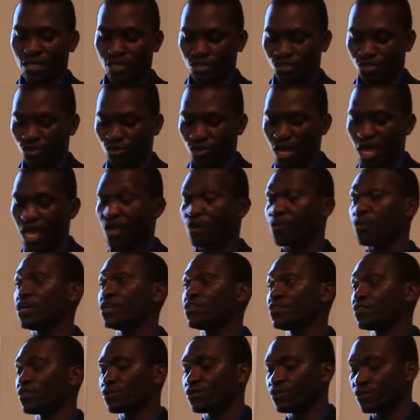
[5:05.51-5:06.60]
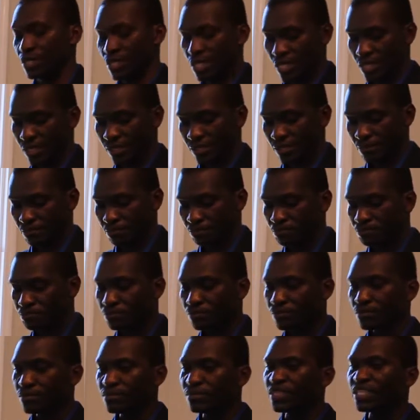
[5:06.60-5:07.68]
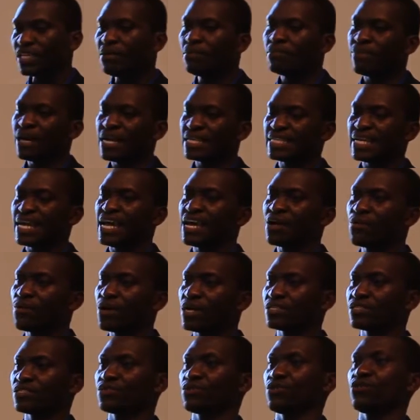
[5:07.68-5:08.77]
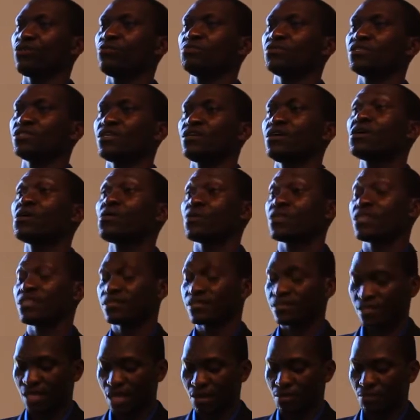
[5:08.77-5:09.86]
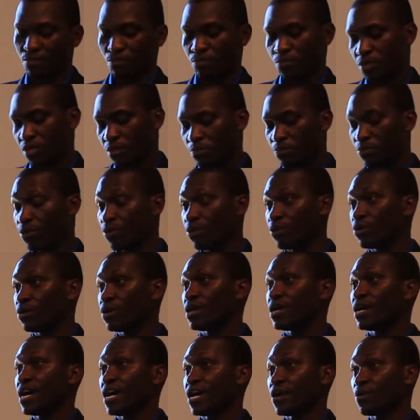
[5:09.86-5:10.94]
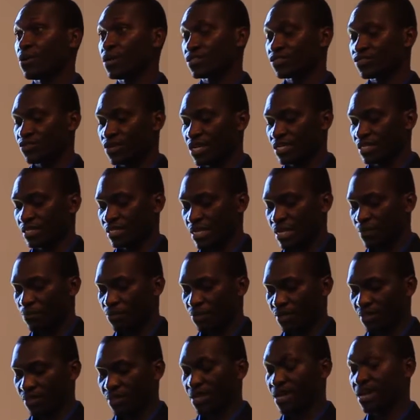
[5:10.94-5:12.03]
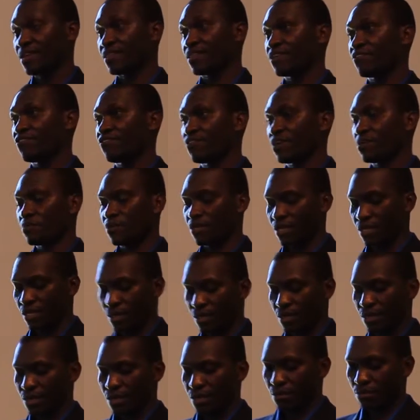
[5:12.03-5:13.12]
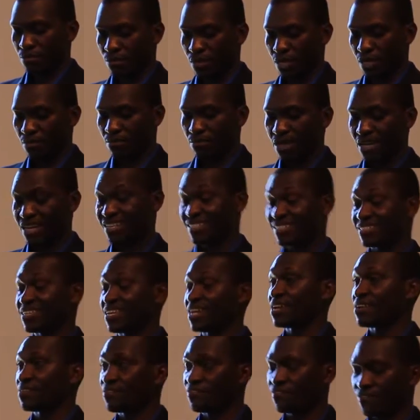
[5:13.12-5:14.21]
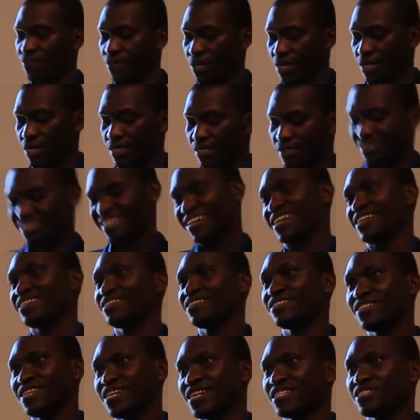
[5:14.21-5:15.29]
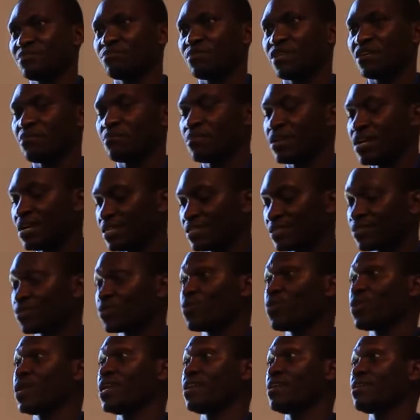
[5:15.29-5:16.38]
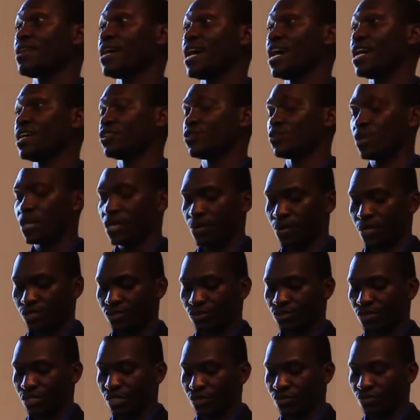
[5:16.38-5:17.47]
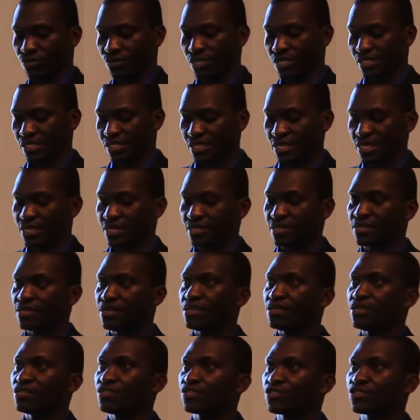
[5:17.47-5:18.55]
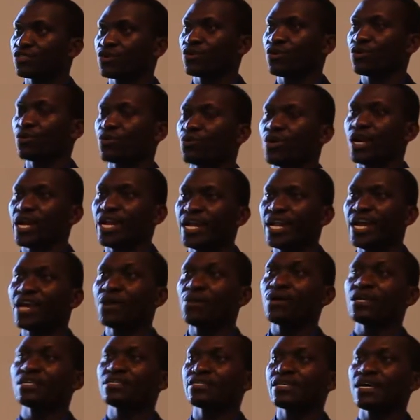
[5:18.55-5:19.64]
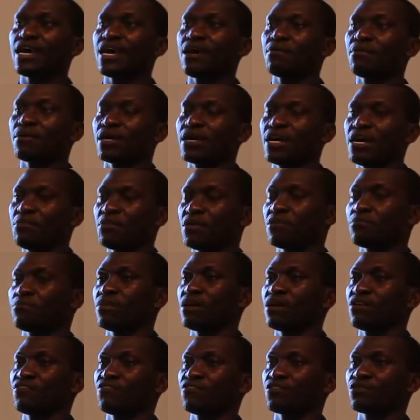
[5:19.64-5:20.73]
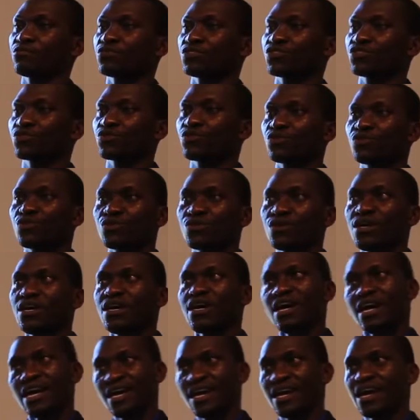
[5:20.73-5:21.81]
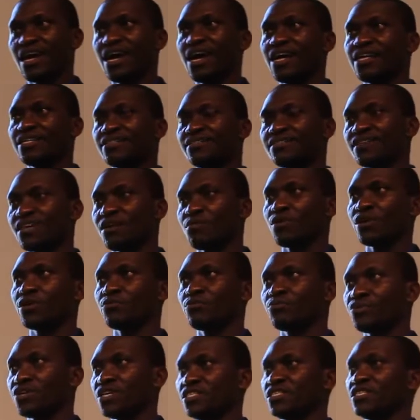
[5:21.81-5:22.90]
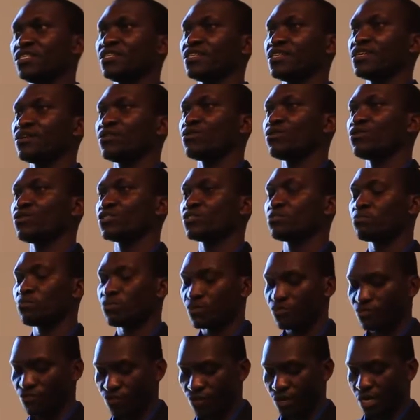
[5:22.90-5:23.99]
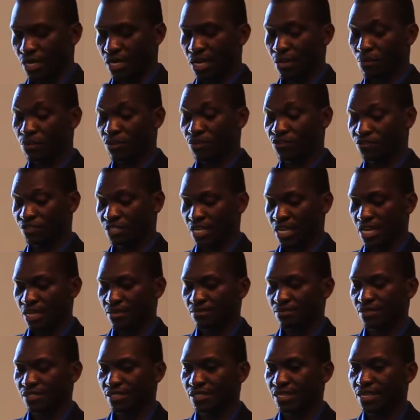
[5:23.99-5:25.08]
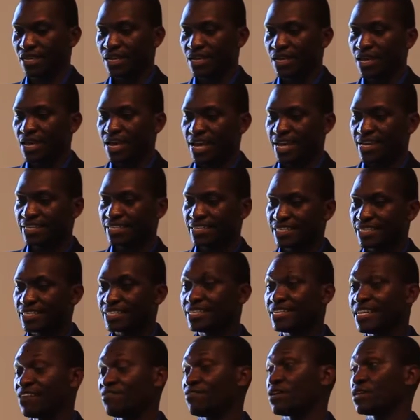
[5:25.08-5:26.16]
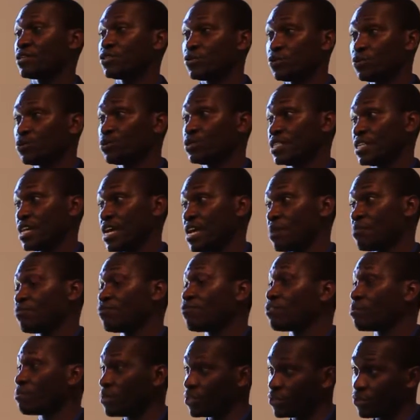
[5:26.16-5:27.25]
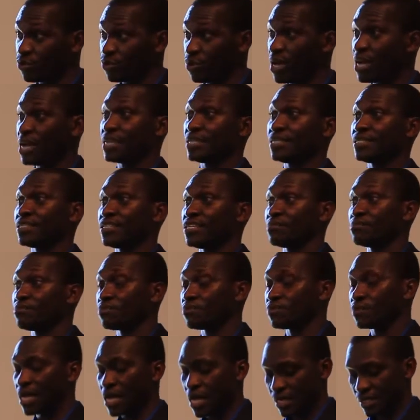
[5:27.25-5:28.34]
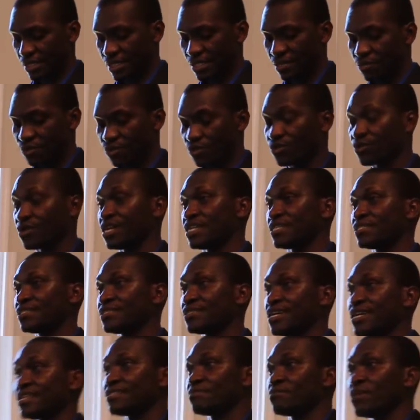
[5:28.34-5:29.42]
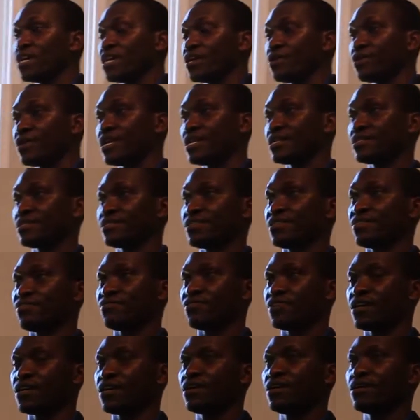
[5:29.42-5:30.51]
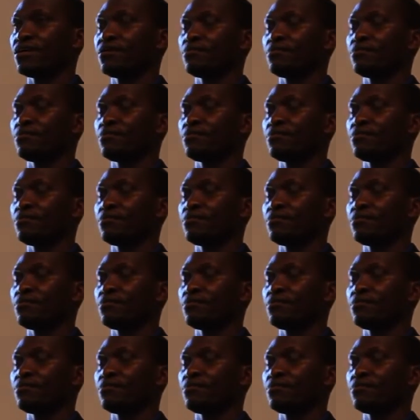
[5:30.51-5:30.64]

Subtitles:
So I went through this. But I was helped with some people. I was raised up with other family members and friends and church members when actually I was not a Christian. So while I was coming back from school, I heard someone preaching the gospel for a couple of times. And it never took time for me to accept Christ as my Lord and Savior.